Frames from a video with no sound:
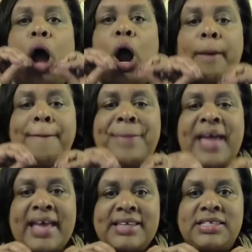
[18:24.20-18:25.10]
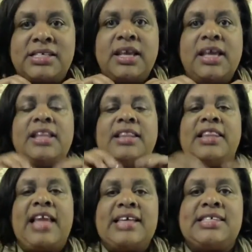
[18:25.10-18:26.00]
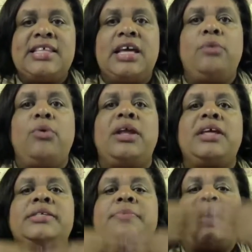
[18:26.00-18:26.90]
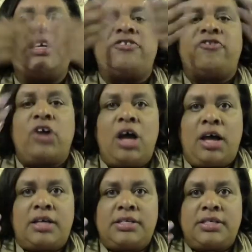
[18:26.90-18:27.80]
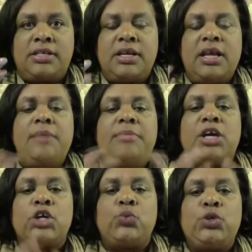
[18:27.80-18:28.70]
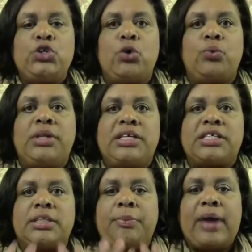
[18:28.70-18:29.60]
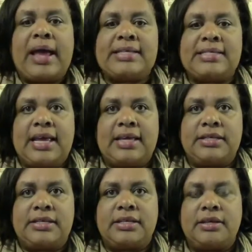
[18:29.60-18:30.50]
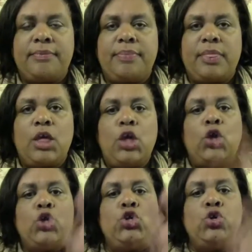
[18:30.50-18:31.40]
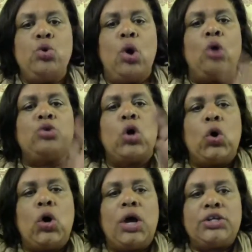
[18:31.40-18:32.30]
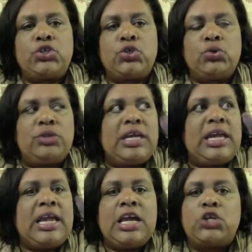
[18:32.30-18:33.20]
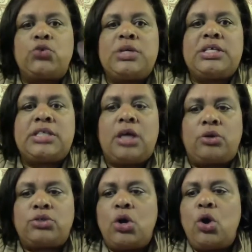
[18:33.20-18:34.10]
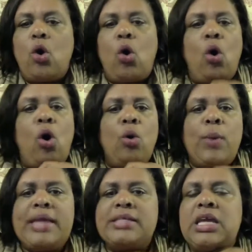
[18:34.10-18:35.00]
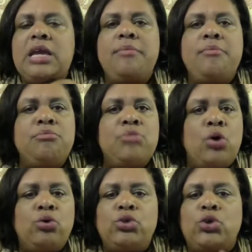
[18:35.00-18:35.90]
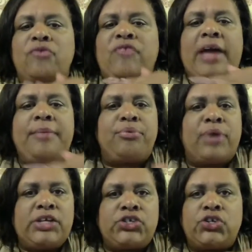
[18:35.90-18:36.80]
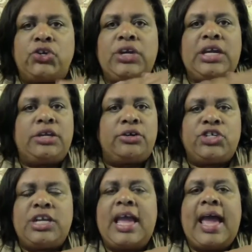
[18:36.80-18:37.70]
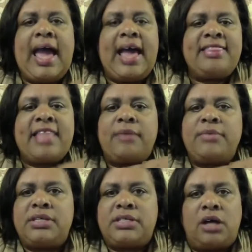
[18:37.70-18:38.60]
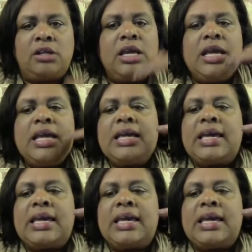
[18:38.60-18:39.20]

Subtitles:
our best, less than what is best for us, because we don't release the process. You hold on to the end result. Always emote your vibrational energy at that result.